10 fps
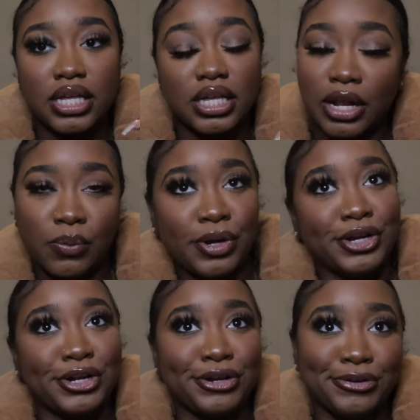I don't want to
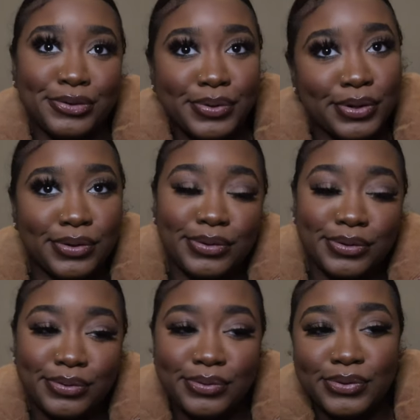hear you.
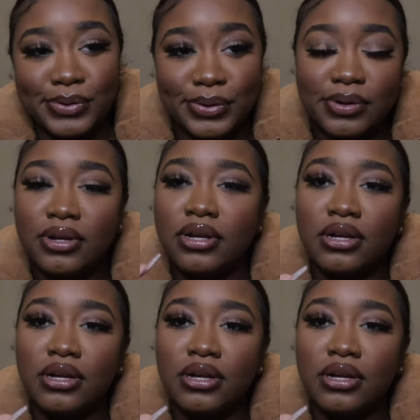Oh, oh.